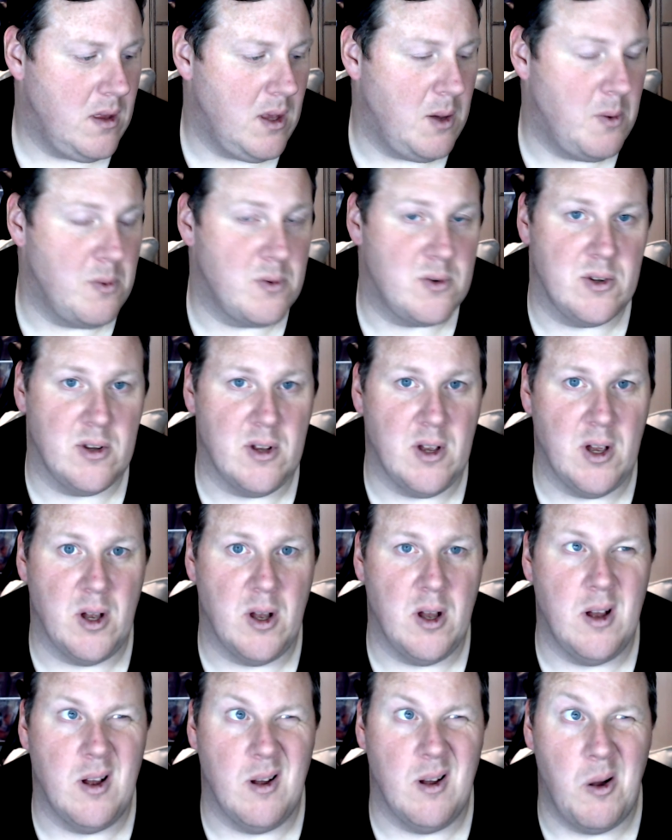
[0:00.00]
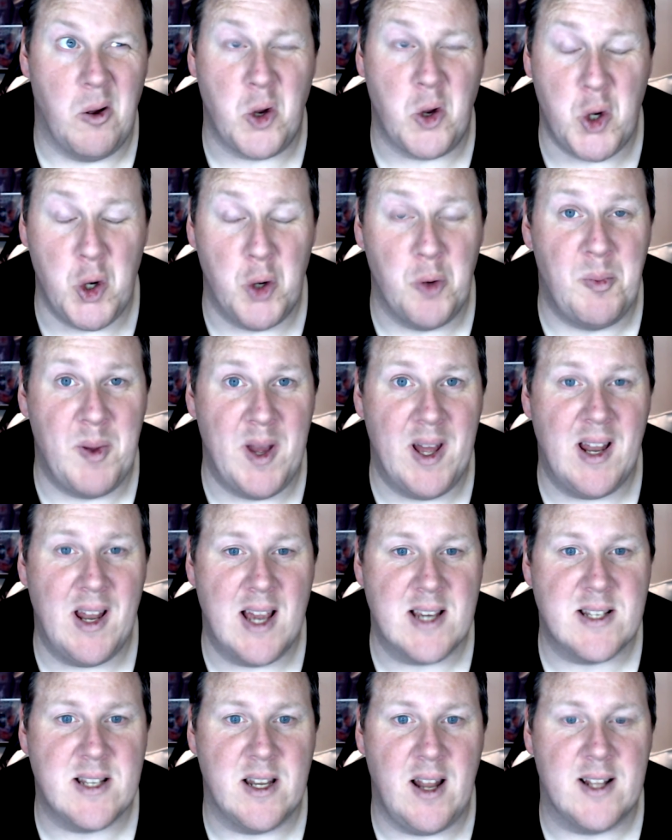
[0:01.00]
it was a good bit
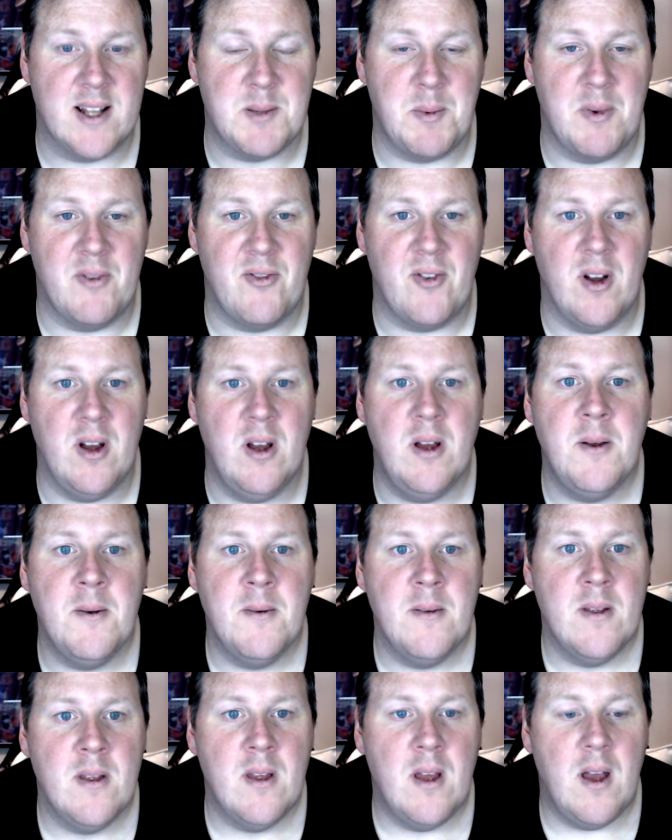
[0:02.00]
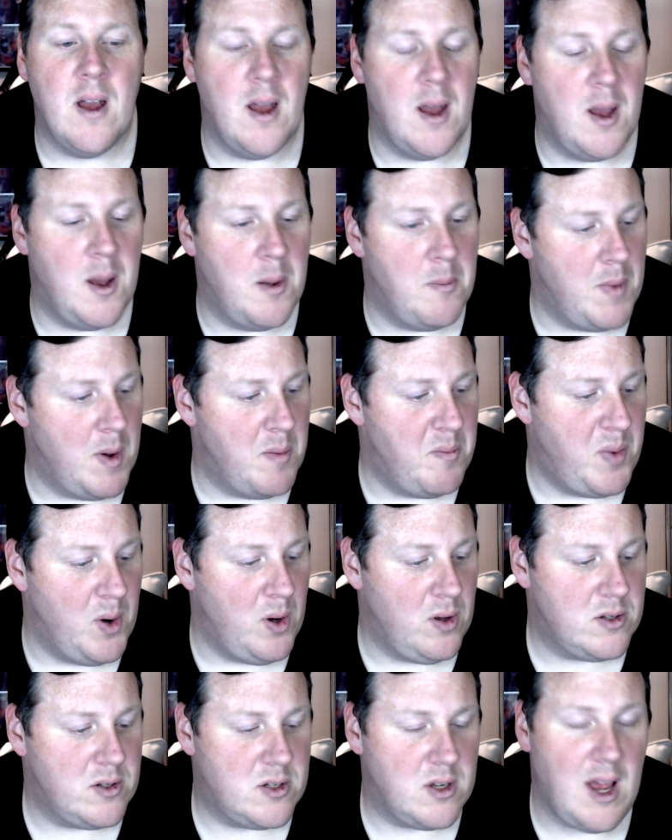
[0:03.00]
less than that, to be fair.
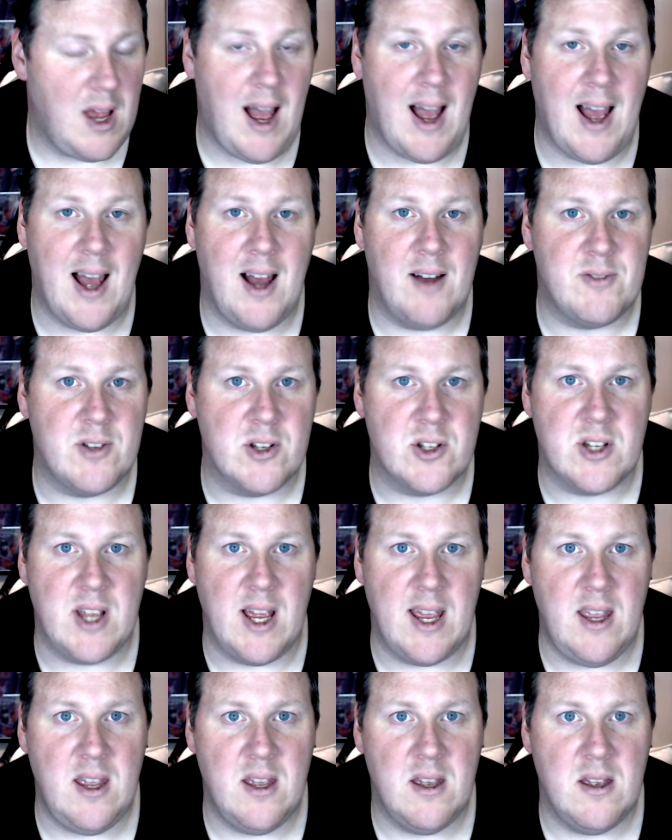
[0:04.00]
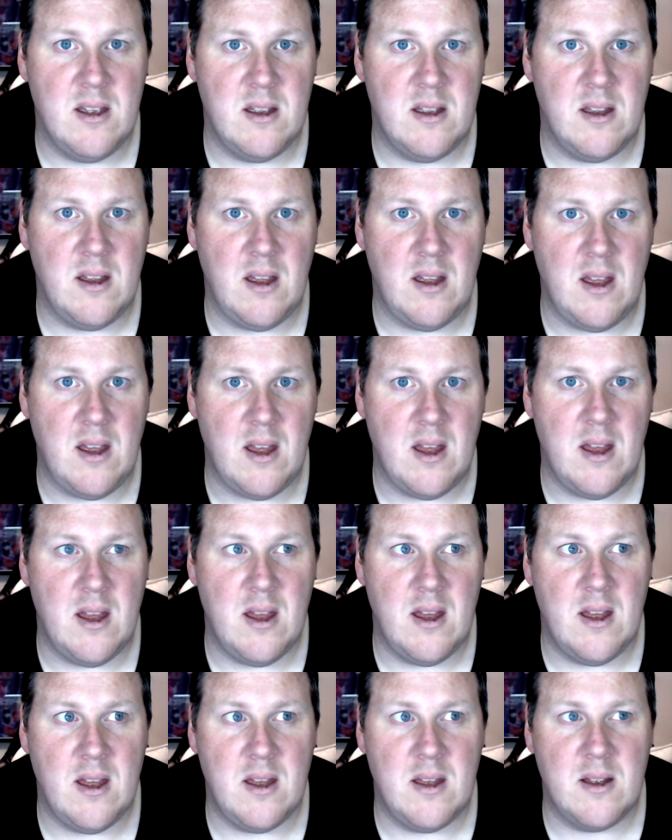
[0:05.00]
But I have to say,
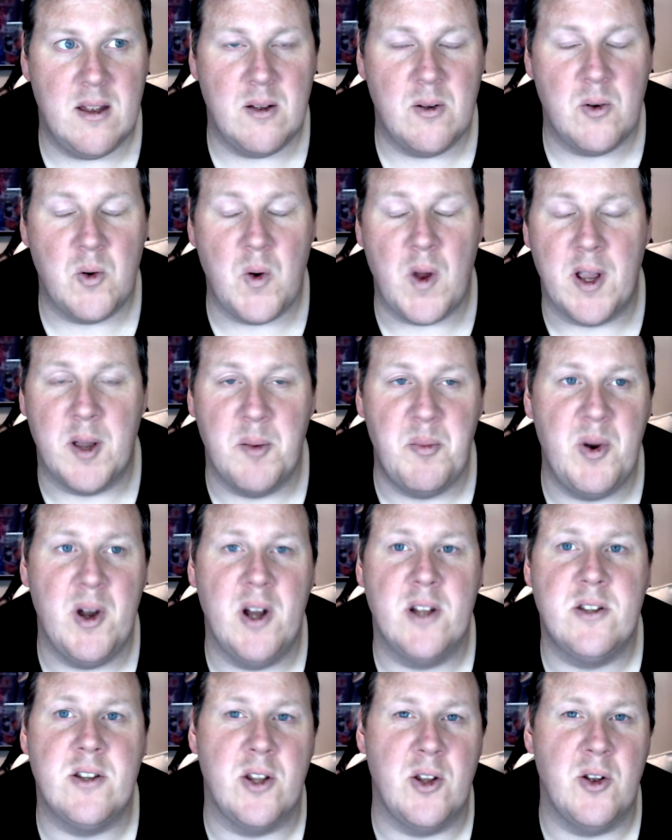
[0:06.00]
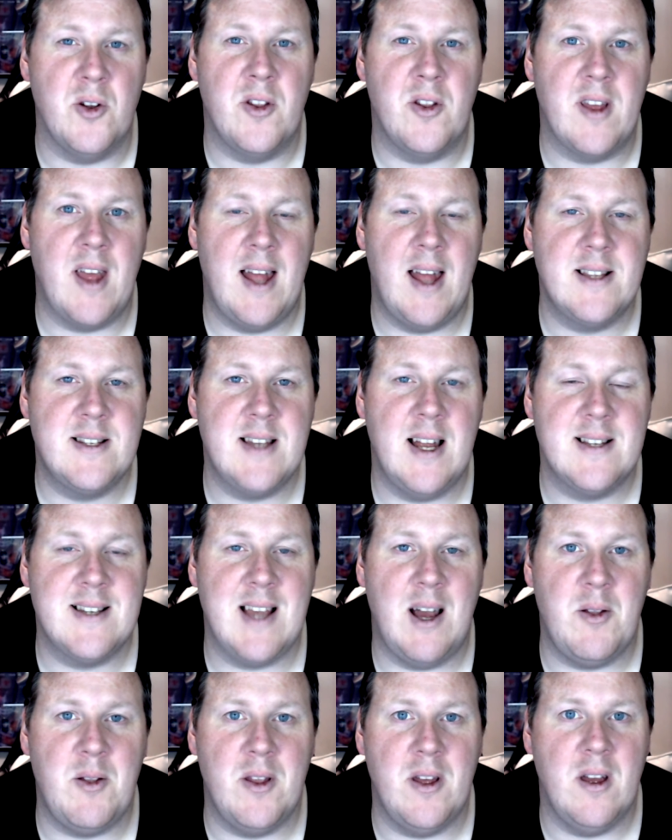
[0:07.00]
when compared to the other
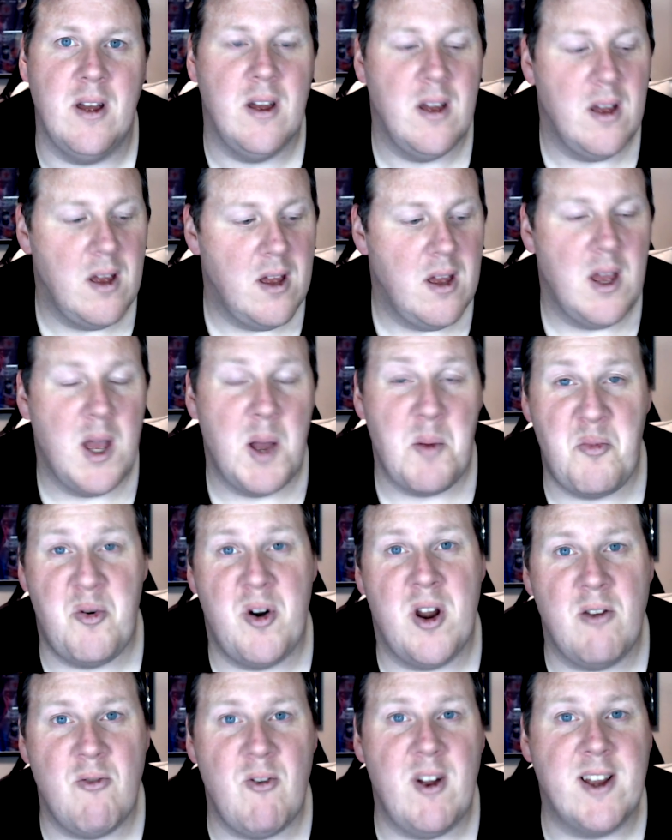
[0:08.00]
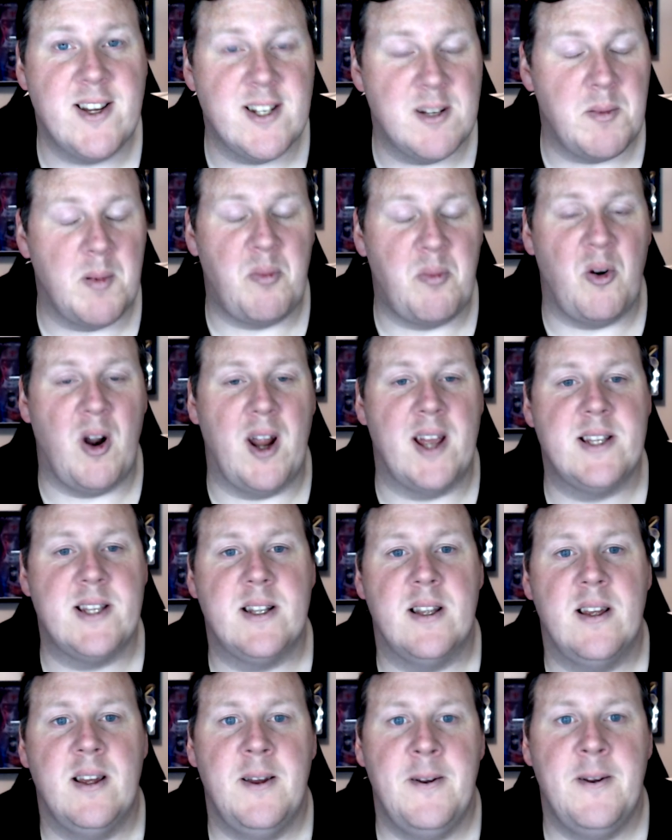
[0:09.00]
headsets out there, pretty reasonably priced.